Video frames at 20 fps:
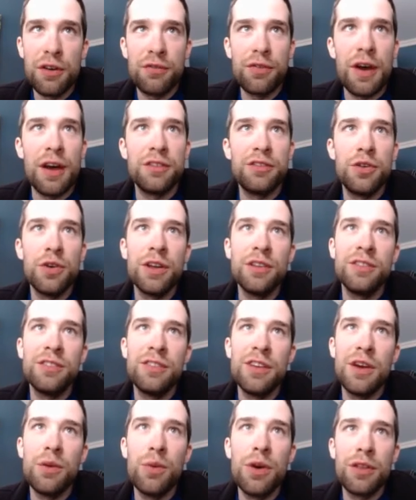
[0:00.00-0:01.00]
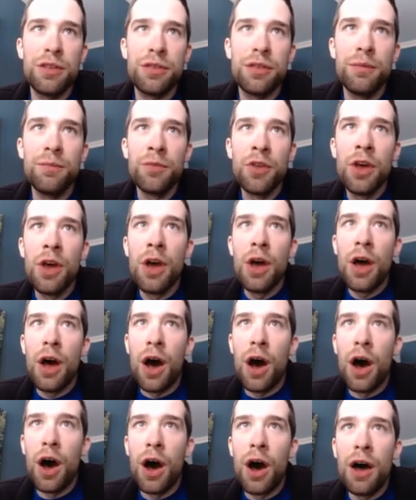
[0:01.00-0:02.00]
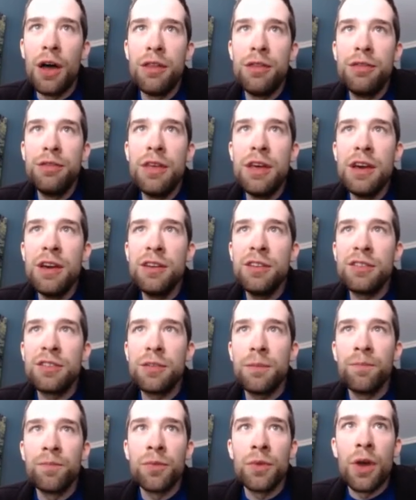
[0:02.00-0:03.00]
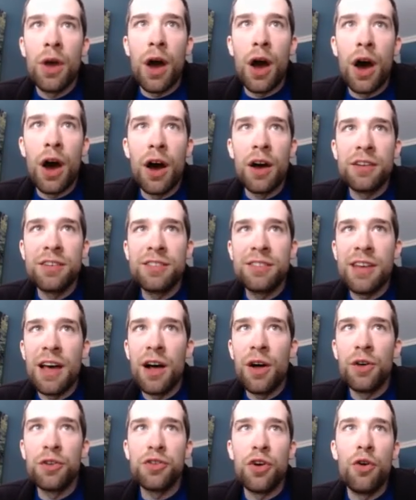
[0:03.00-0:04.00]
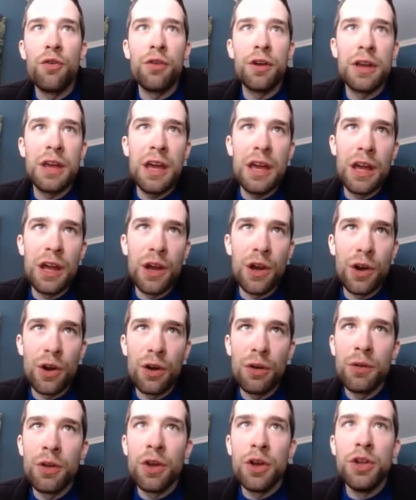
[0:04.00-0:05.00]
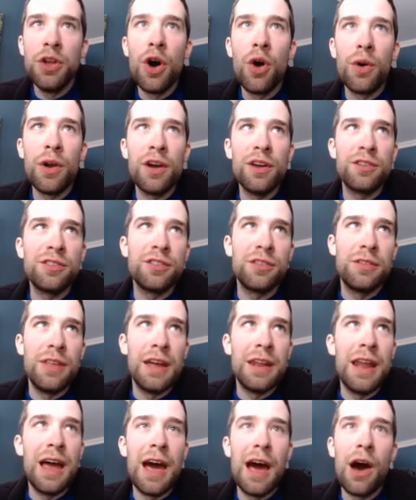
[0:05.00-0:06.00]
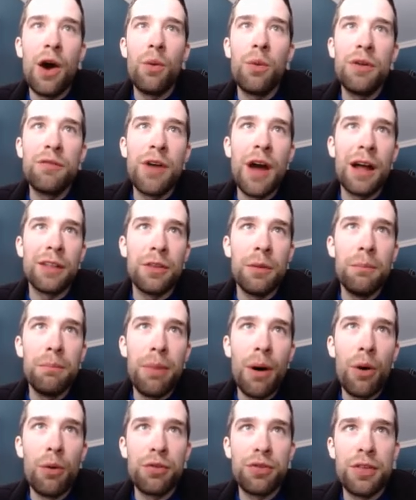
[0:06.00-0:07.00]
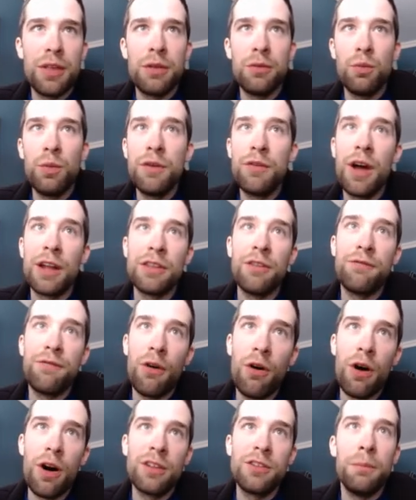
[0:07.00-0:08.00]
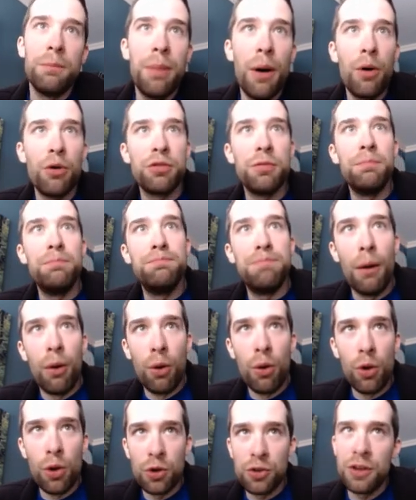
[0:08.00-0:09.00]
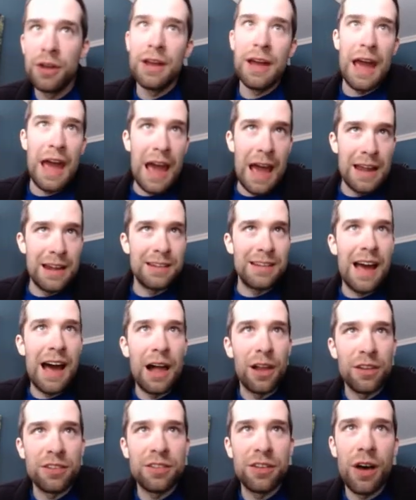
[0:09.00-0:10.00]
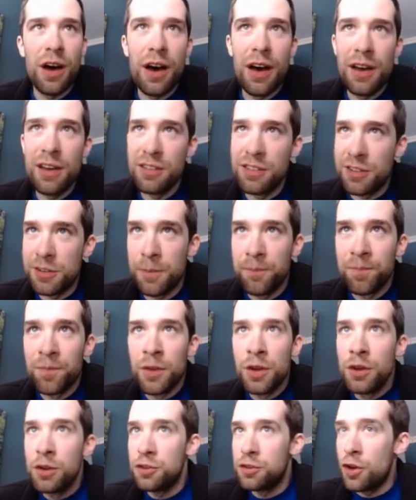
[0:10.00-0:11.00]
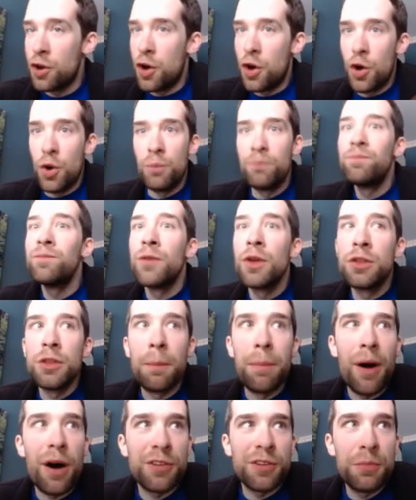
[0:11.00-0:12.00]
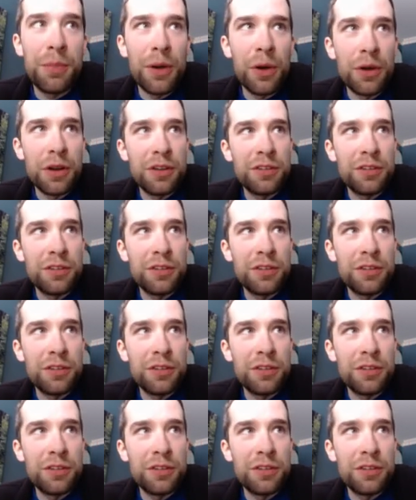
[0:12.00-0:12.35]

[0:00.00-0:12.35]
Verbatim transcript: as you can see with these cells over here. Notice that now we've got them both, we've got the font both bold and italicized. So the possibilities